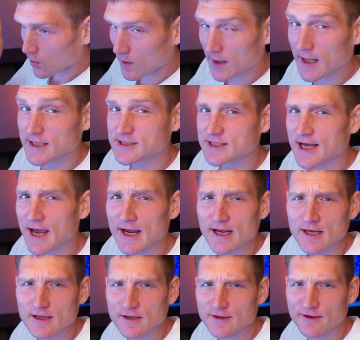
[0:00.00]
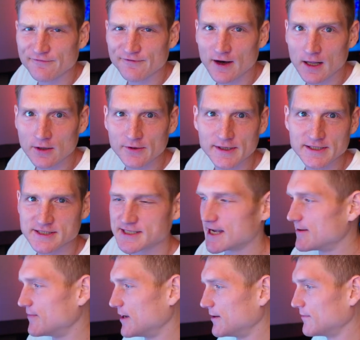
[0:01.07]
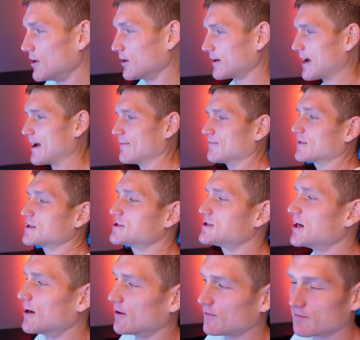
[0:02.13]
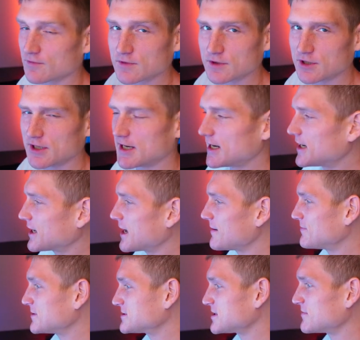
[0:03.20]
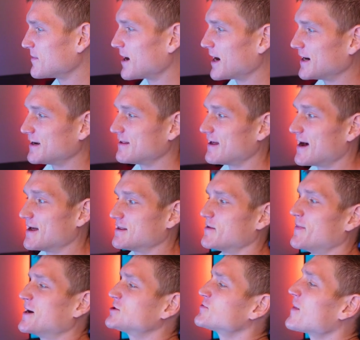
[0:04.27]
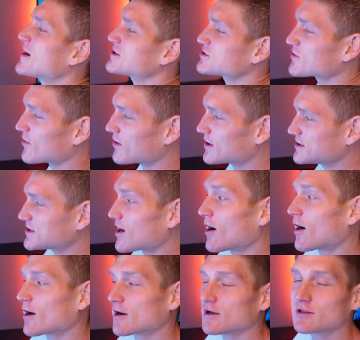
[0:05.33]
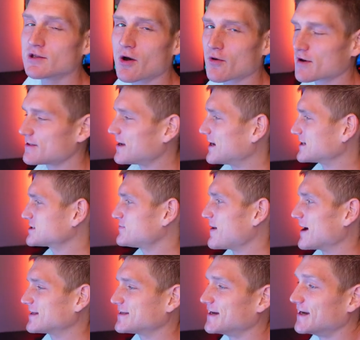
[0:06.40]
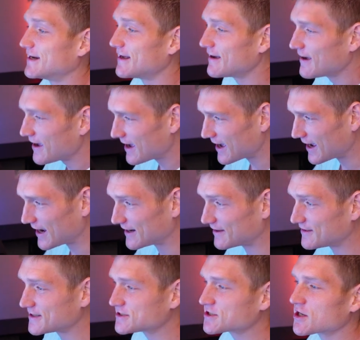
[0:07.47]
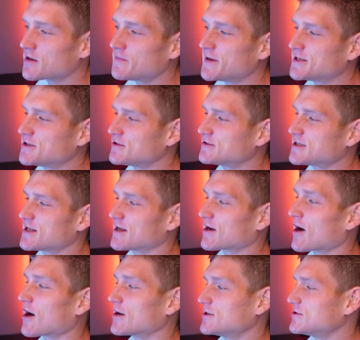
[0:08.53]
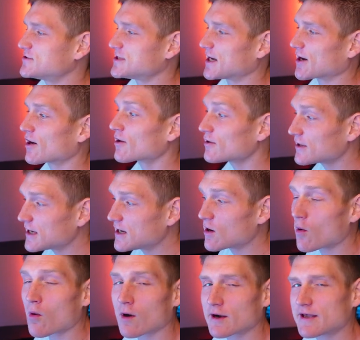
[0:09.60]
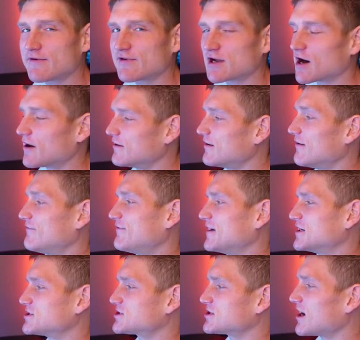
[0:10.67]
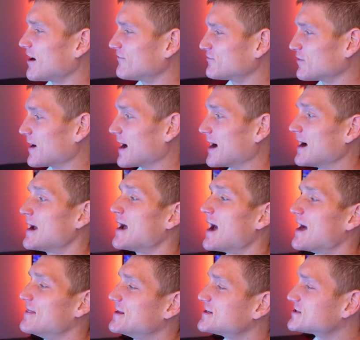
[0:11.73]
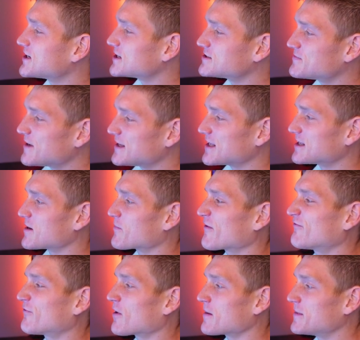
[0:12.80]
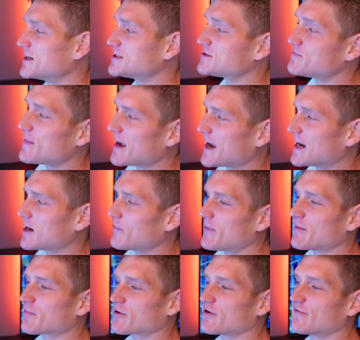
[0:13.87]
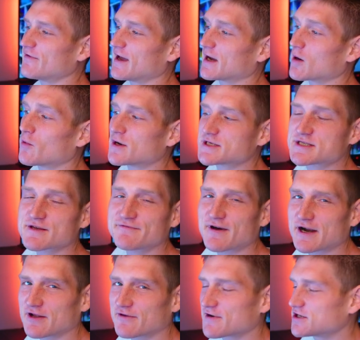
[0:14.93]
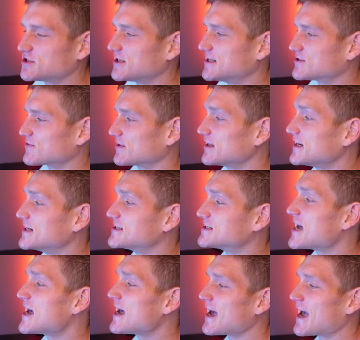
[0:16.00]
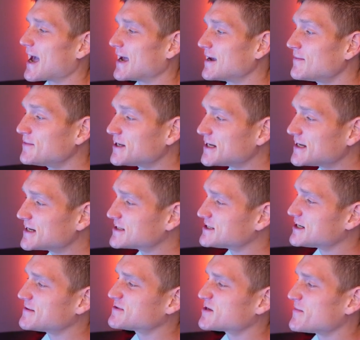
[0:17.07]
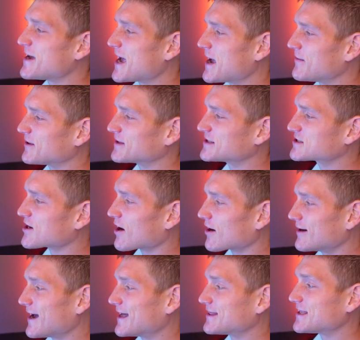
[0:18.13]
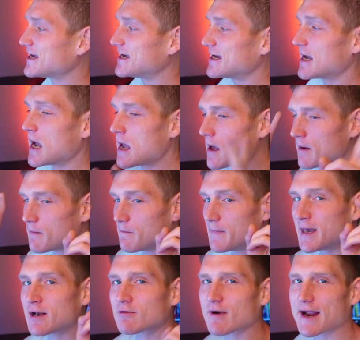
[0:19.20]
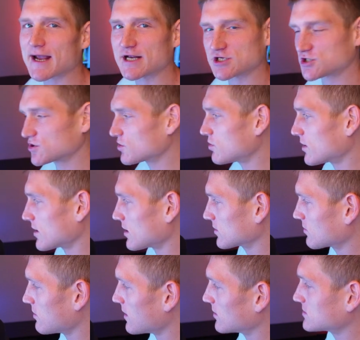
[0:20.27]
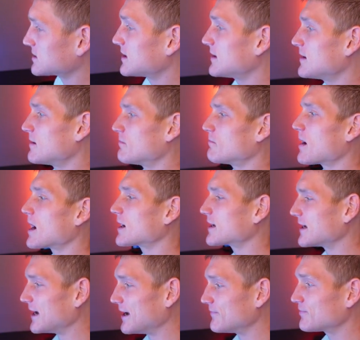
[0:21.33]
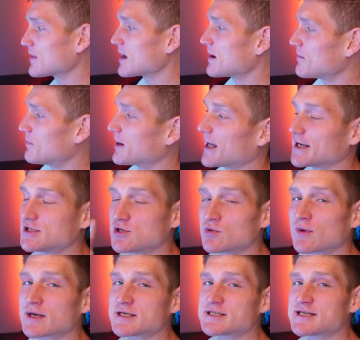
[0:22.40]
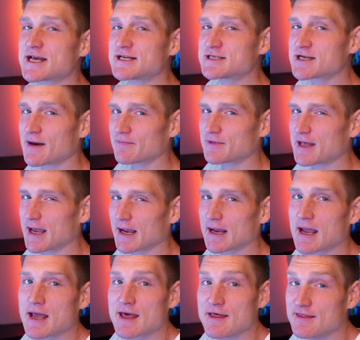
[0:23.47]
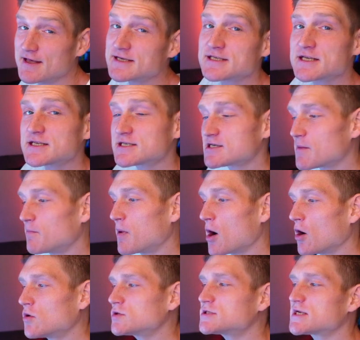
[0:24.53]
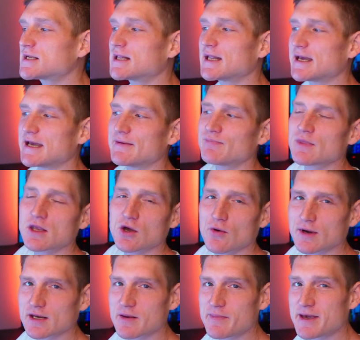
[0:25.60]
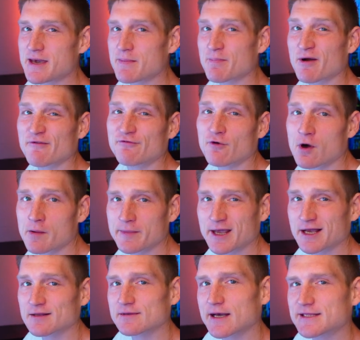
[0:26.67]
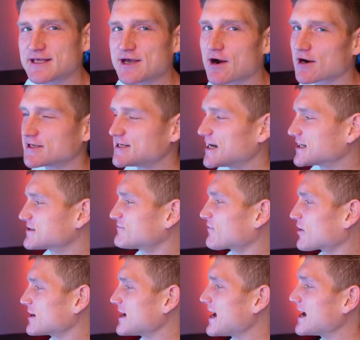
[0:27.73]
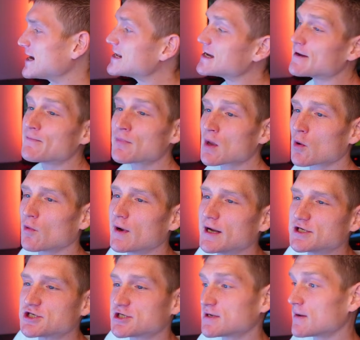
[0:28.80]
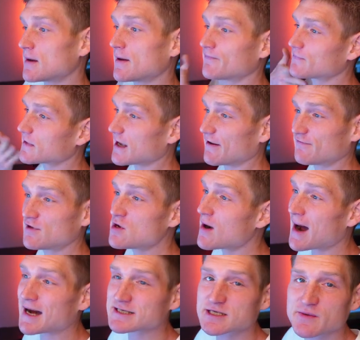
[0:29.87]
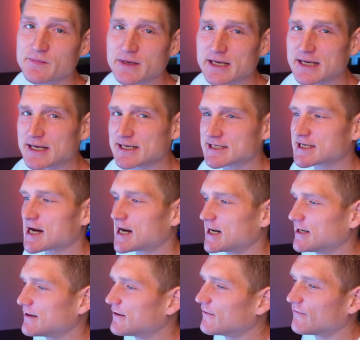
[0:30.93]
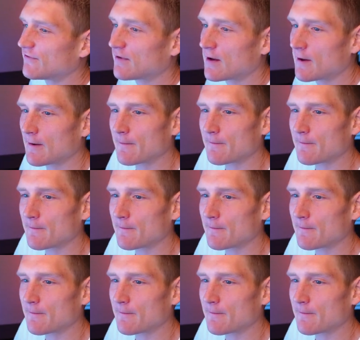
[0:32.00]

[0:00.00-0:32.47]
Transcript: when I say the following statement, okay? So you need to keep this in mind that the benchmark scores are lower than expected, and this could be due to the card using early or even unfinished software, and this does mean that the performance may end up improving once the final version is released. AMD seems to be aiming this card at the mid-range, quote-unquote, market, but I do want to say something. This is supposedly going to be performing like the RTX 4080, which if you ask me is kind of